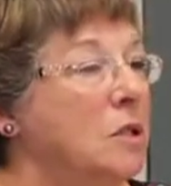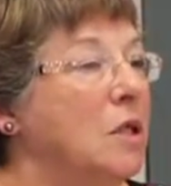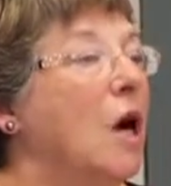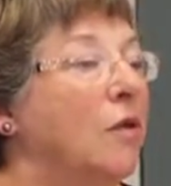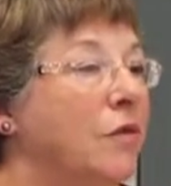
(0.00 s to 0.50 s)
had
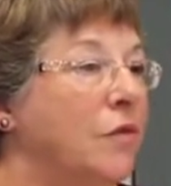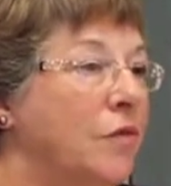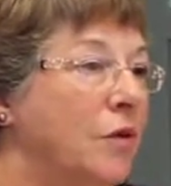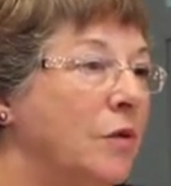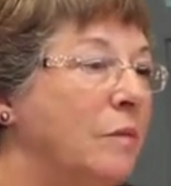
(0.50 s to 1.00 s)
gone
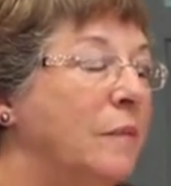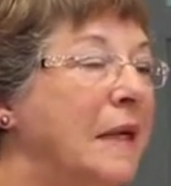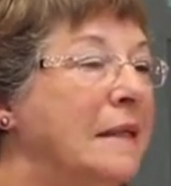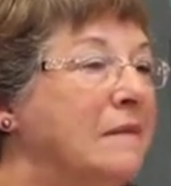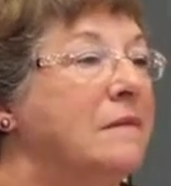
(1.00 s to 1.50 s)
through him
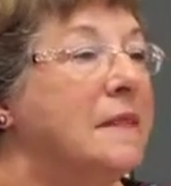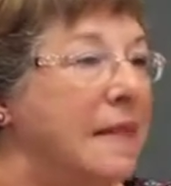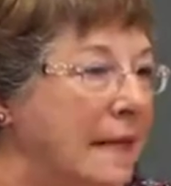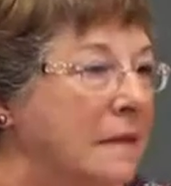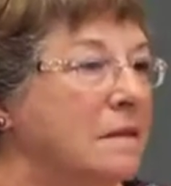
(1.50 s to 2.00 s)
being
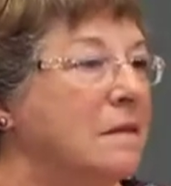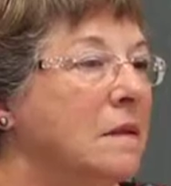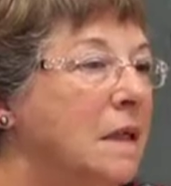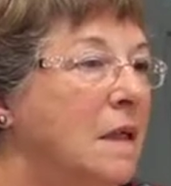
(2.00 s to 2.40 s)
sick and